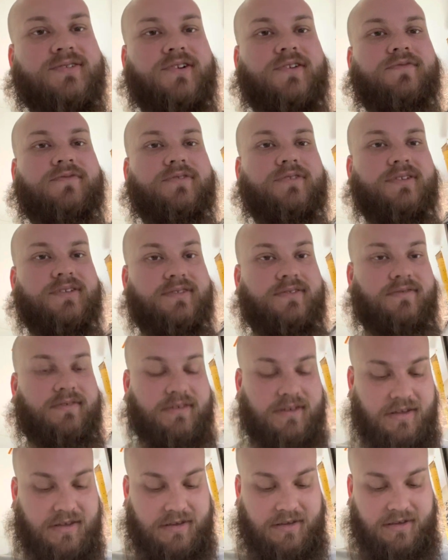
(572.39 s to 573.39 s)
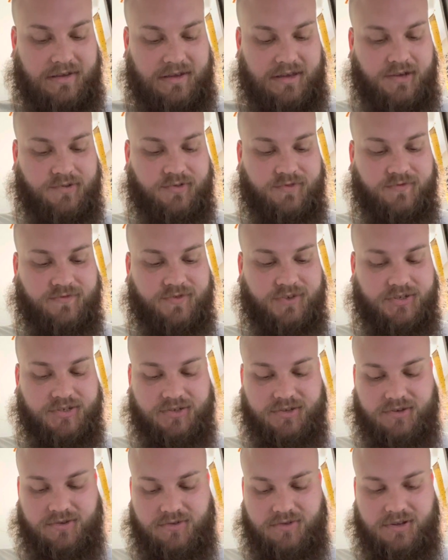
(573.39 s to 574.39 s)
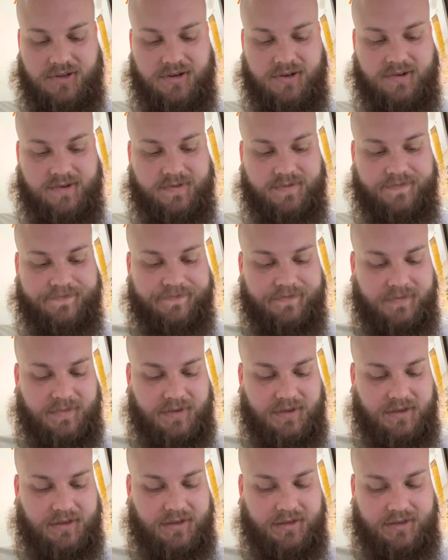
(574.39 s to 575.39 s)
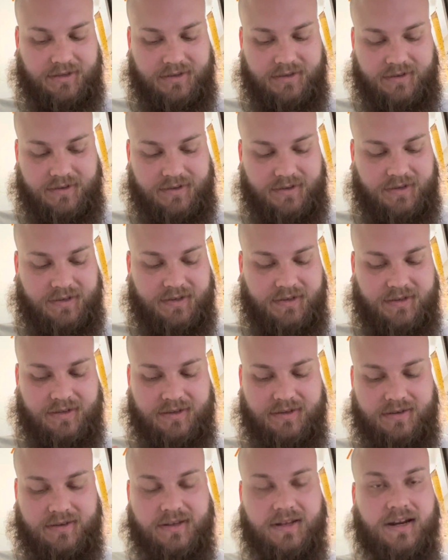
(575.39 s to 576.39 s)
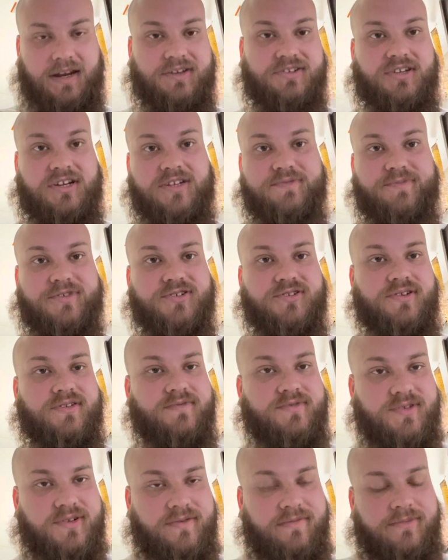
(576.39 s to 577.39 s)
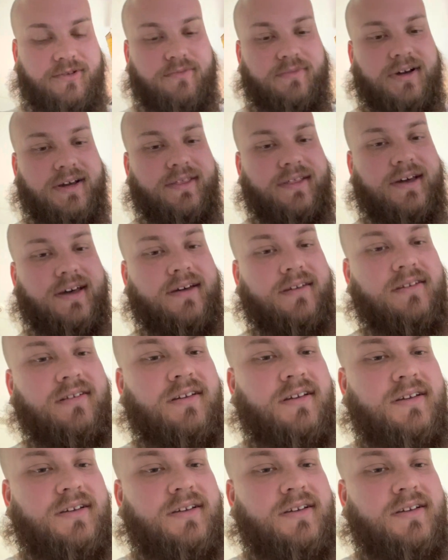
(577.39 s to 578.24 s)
I went fishing earlier, and I need to change my shirt, so don't mind that.